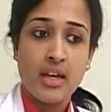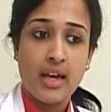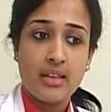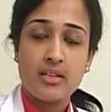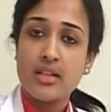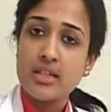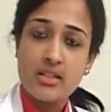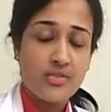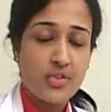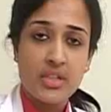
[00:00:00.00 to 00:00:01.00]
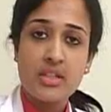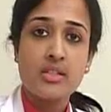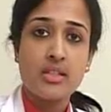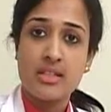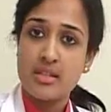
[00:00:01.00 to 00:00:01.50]
And the reason for
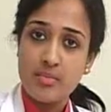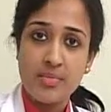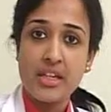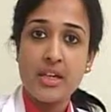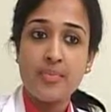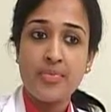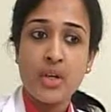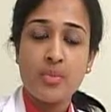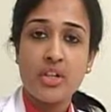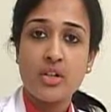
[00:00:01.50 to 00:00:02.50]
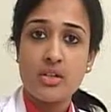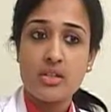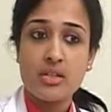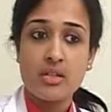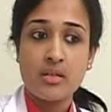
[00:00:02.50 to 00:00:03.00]
this is simply
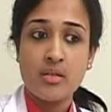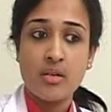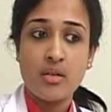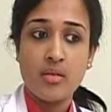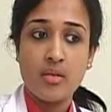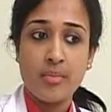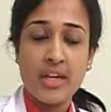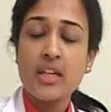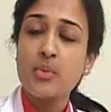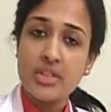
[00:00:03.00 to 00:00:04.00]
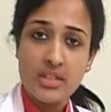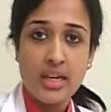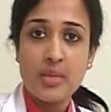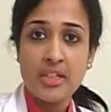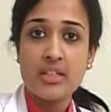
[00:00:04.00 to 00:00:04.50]
because many with
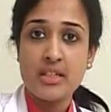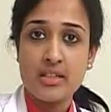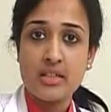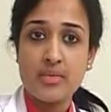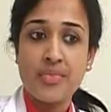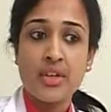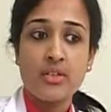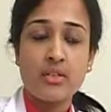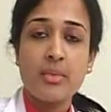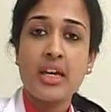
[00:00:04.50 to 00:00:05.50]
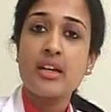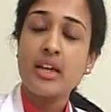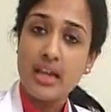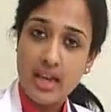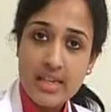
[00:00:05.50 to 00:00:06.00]
diabetes remain
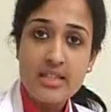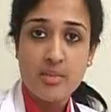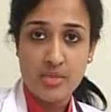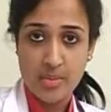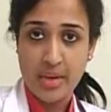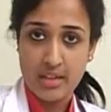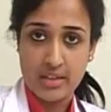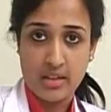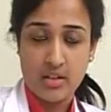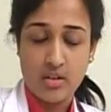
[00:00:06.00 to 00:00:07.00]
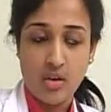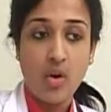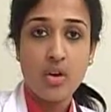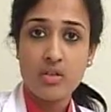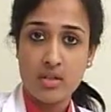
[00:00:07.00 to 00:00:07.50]
asymptomatic
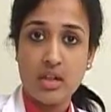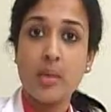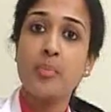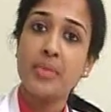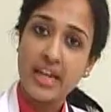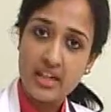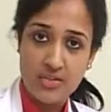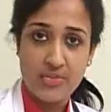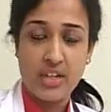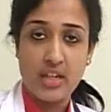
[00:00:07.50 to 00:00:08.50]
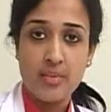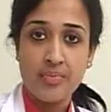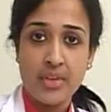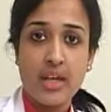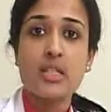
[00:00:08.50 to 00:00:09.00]
or complaint free,
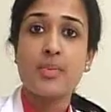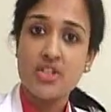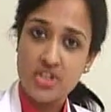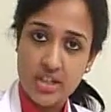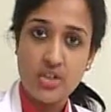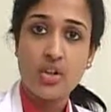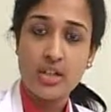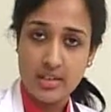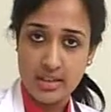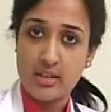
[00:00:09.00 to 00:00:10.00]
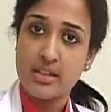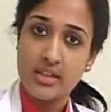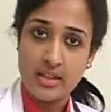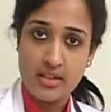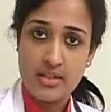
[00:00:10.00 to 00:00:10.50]
especially during the early
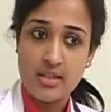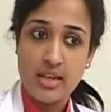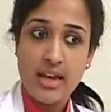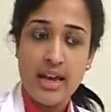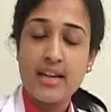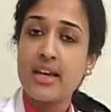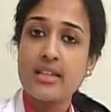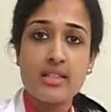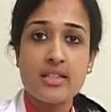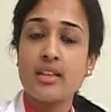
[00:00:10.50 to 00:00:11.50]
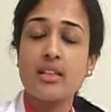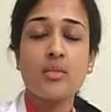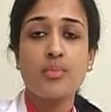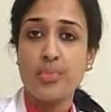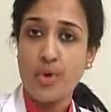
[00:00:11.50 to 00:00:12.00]
years, and hence
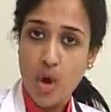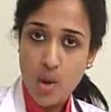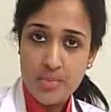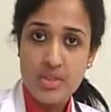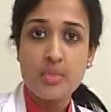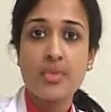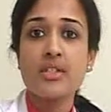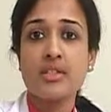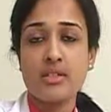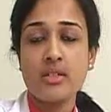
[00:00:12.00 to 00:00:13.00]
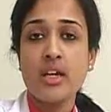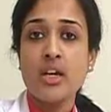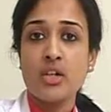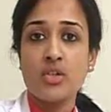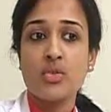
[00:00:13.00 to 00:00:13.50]
nothing prompts a person
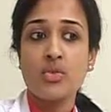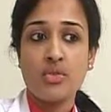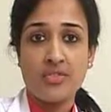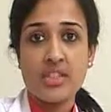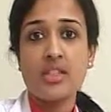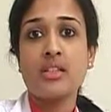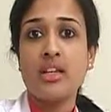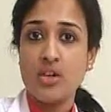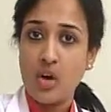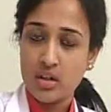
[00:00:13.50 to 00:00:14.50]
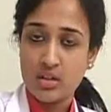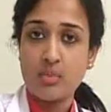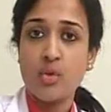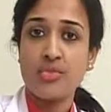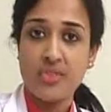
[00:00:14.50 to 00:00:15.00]
to visit their doctor
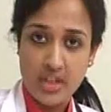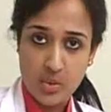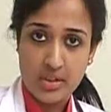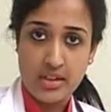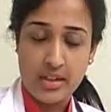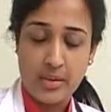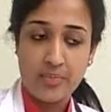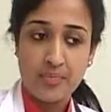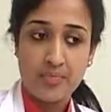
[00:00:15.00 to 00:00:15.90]
more frequently.